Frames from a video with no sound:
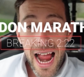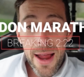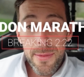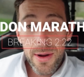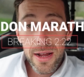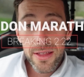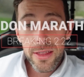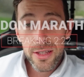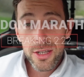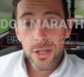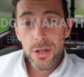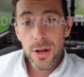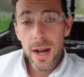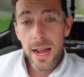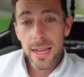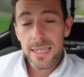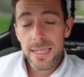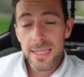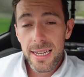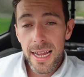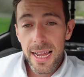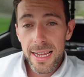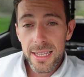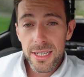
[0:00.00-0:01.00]
I'm at the track
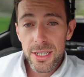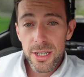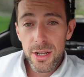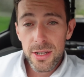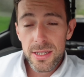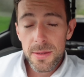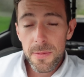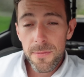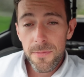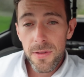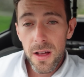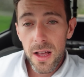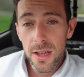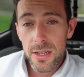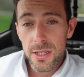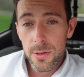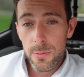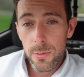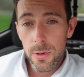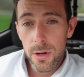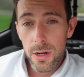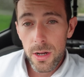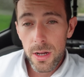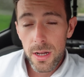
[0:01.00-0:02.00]
today to do some
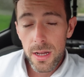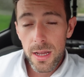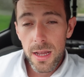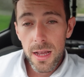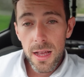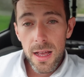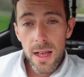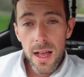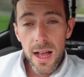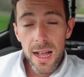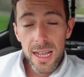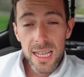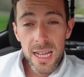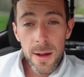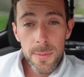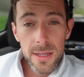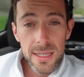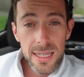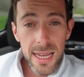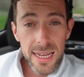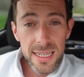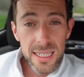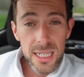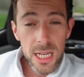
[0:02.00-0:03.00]
faster work. A couple
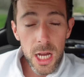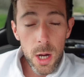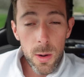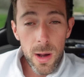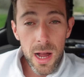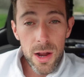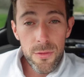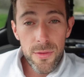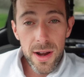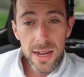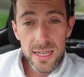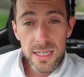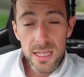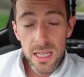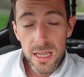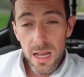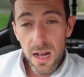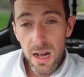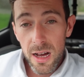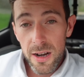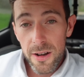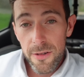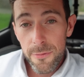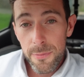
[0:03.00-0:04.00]
of days ago, I raced the
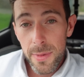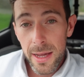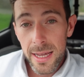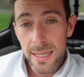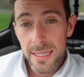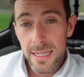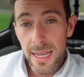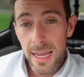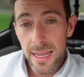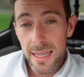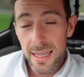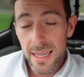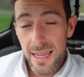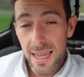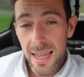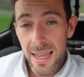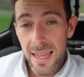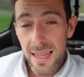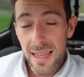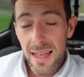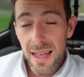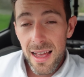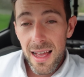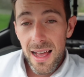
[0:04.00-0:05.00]
Cardiff Bay
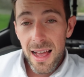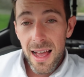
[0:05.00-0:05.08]
10K.